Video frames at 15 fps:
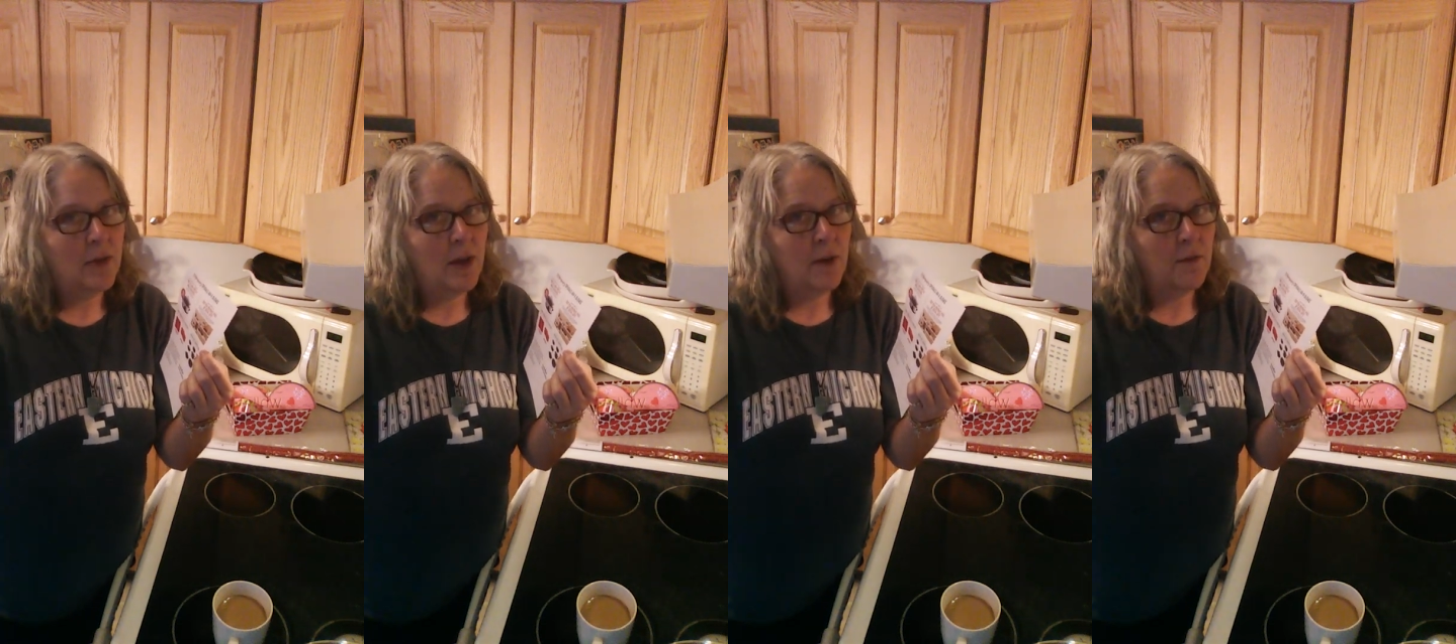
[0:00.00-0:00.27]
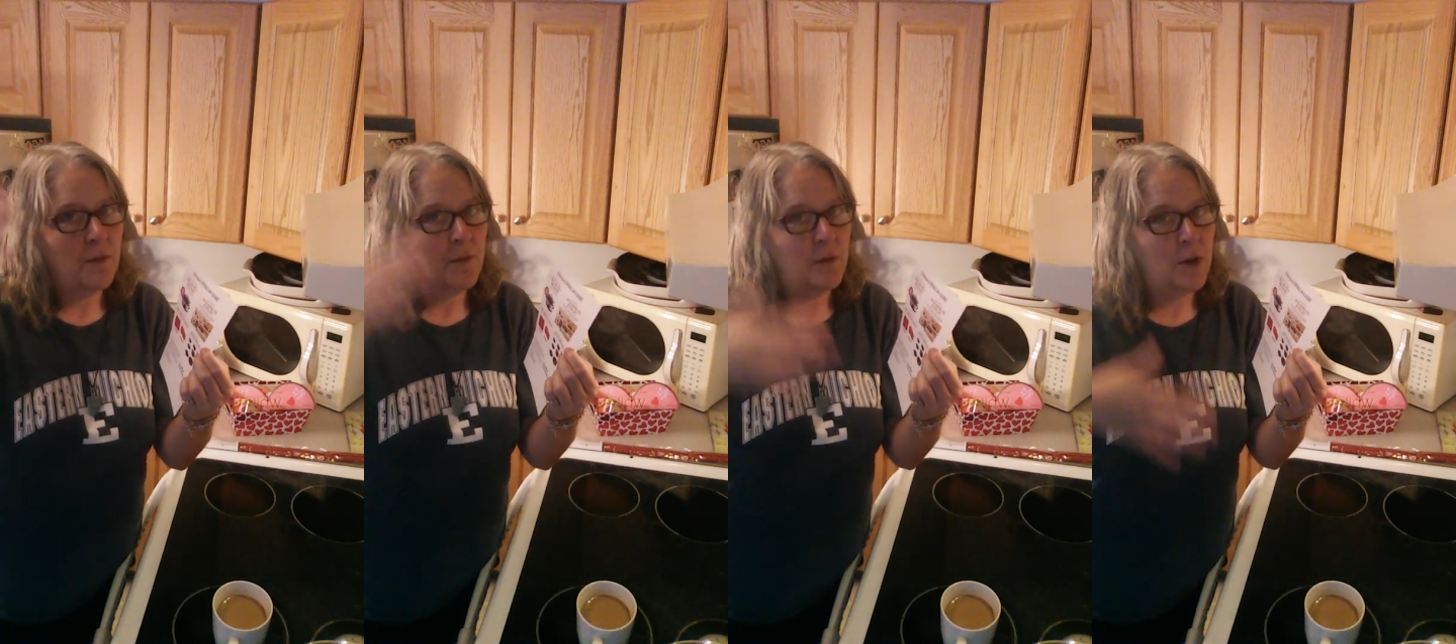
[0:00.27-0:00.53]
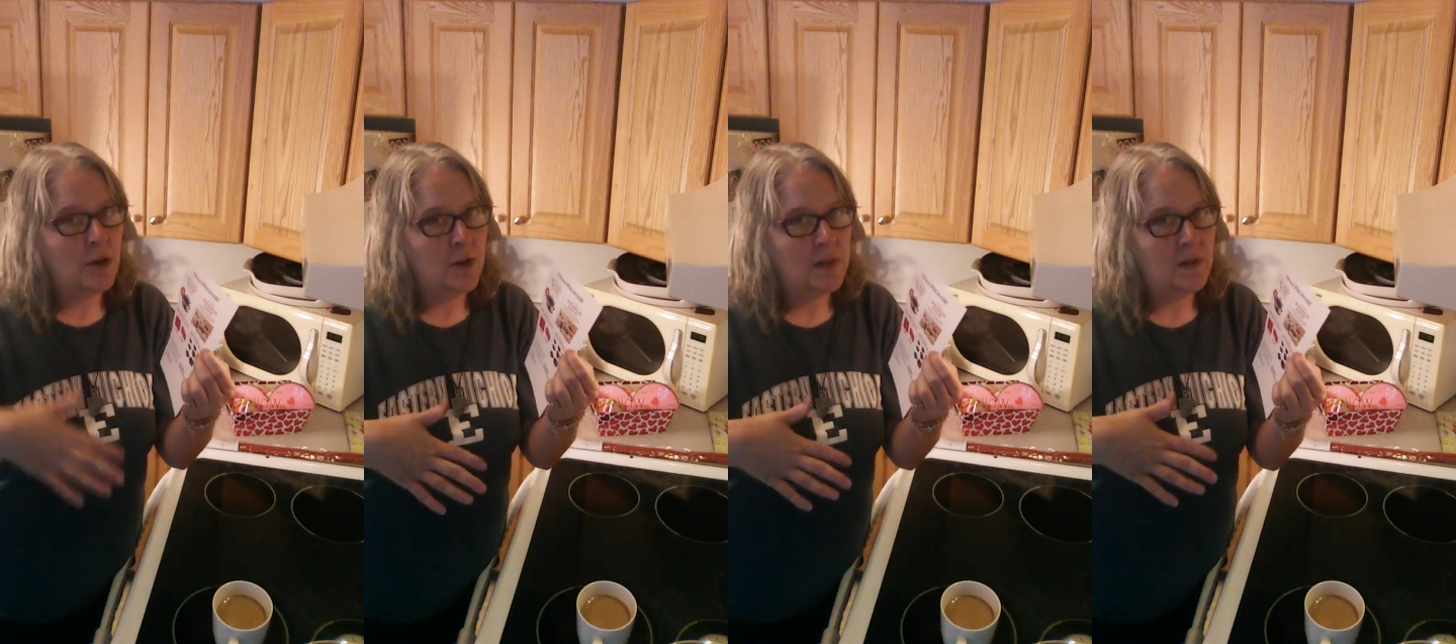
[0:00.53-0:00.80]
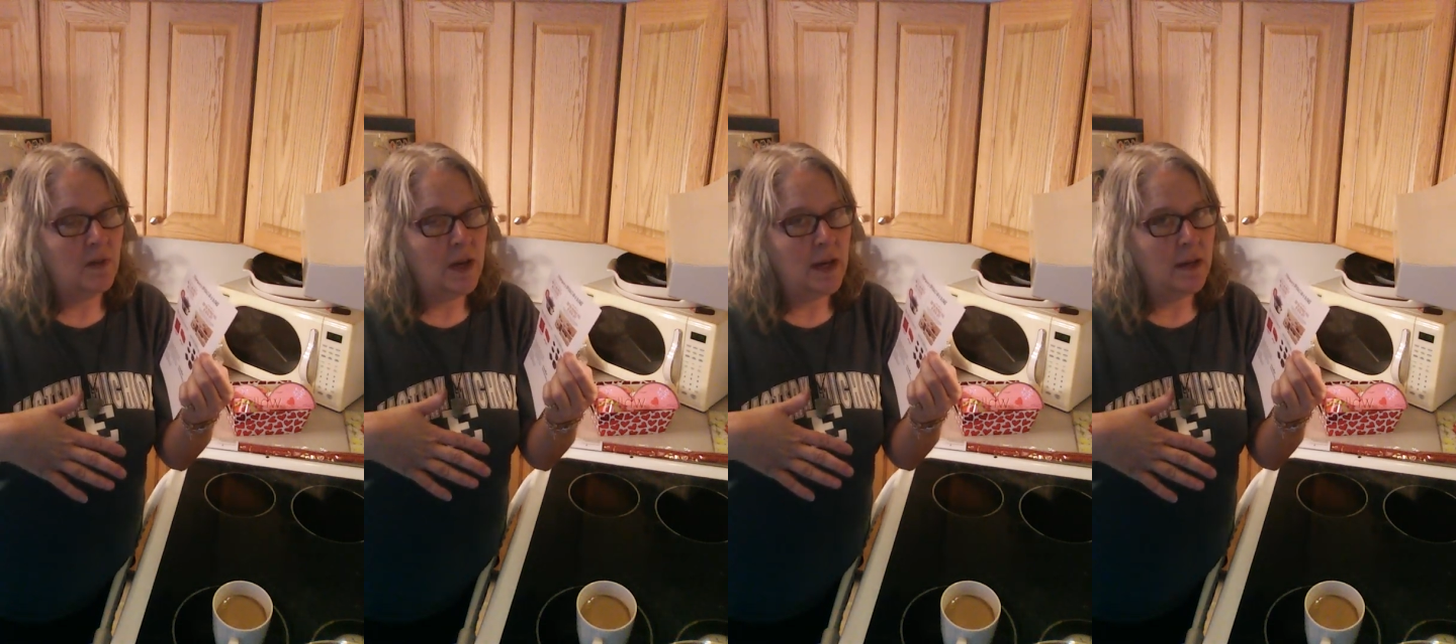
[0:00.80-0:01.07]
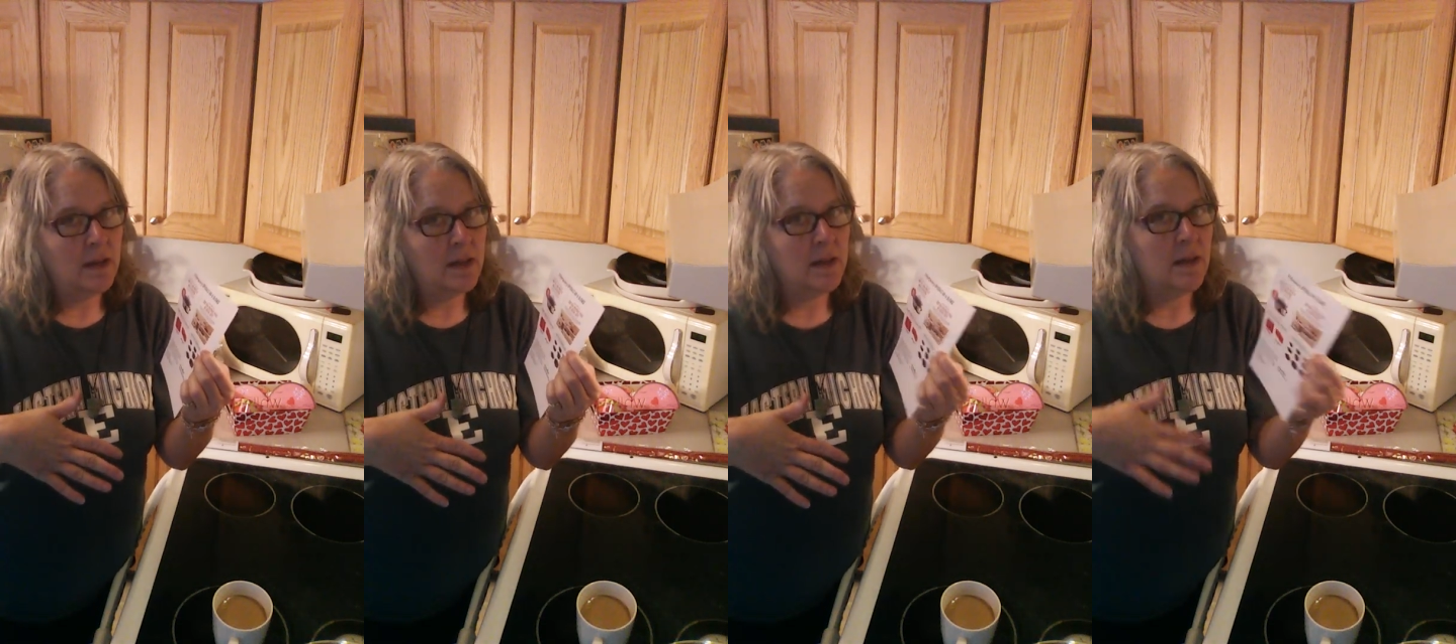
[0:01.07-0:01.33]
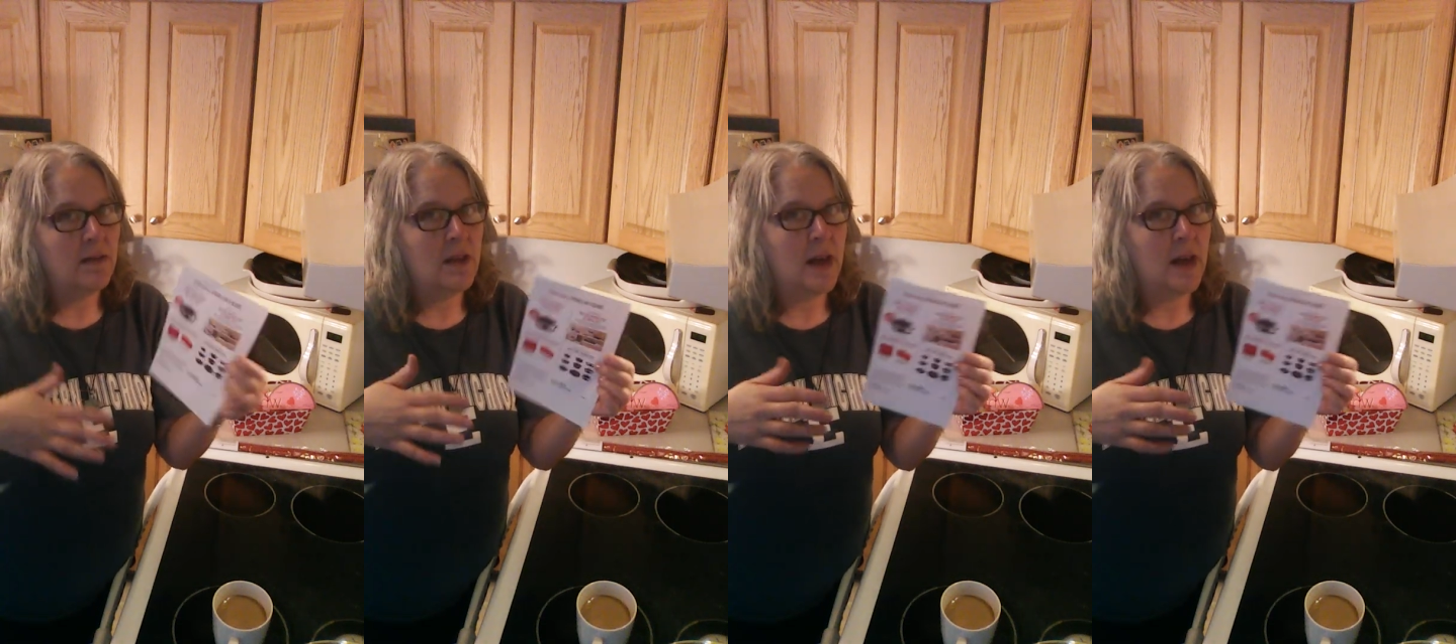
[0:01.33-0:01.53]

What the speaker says: the news feeds